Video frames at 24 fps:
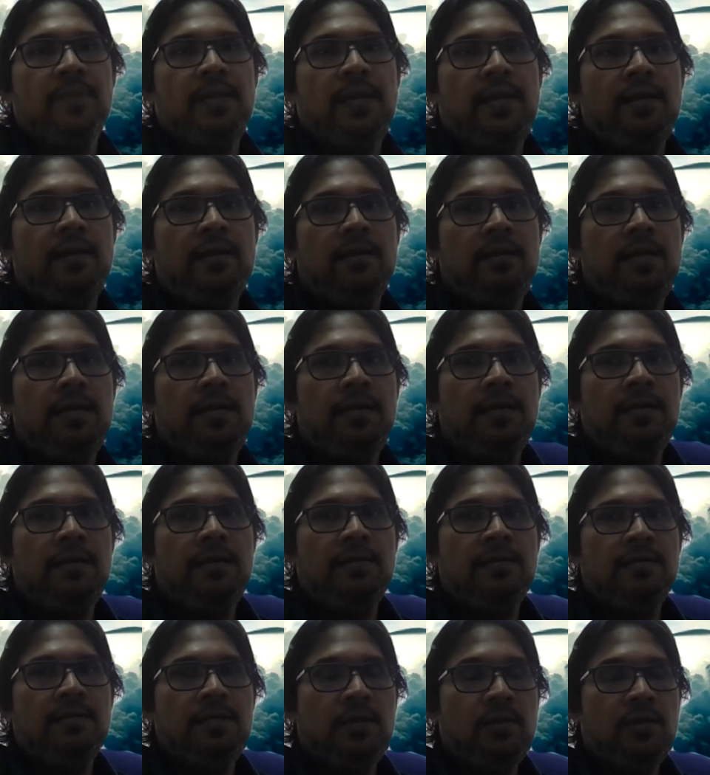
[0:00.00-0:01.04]
and that
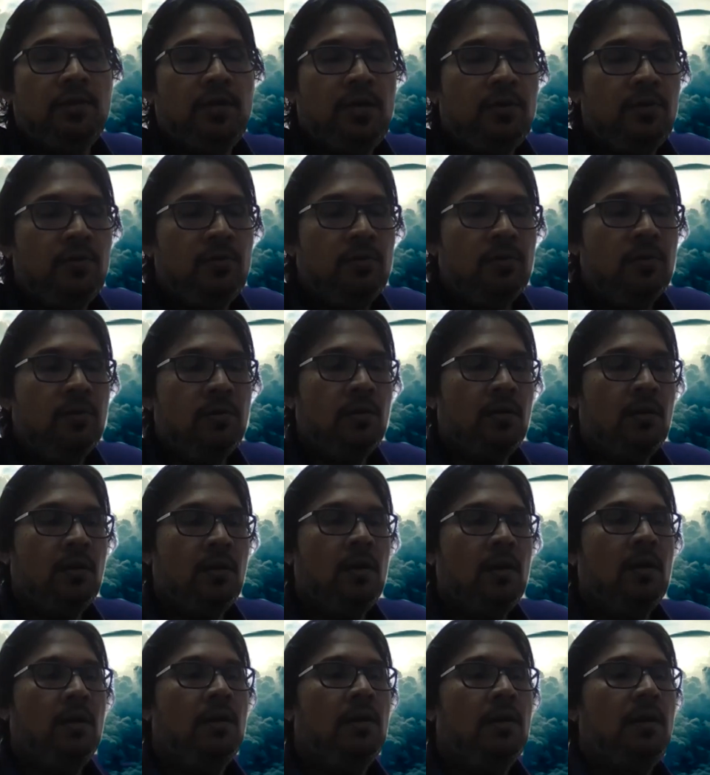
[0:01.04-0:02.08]
is that you have to
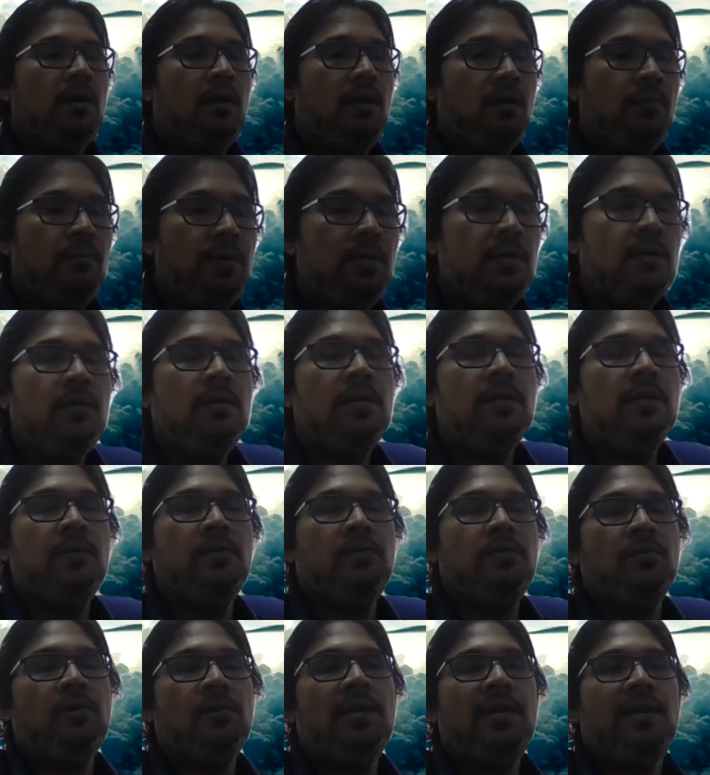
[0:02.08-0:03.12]
uh, burn
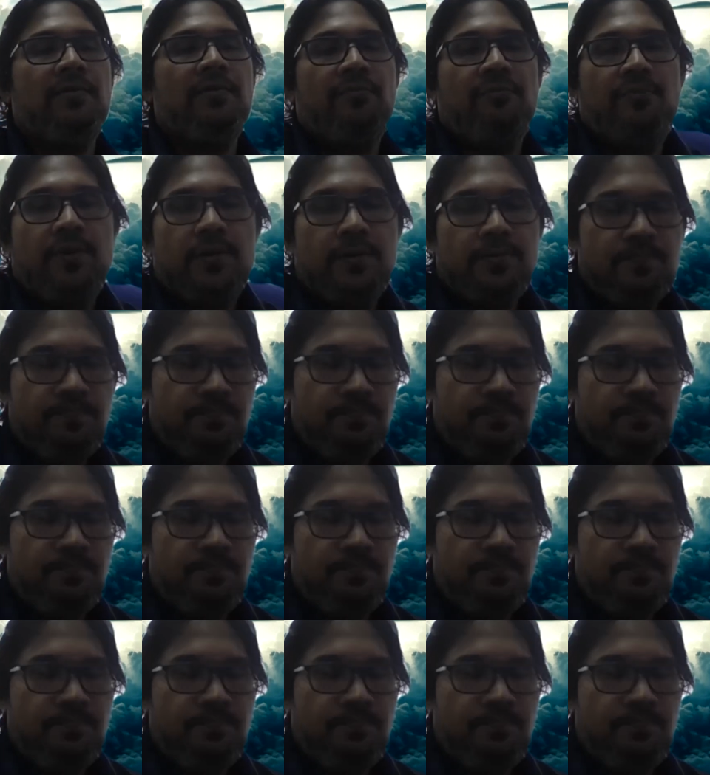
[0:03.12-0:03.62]
into your life.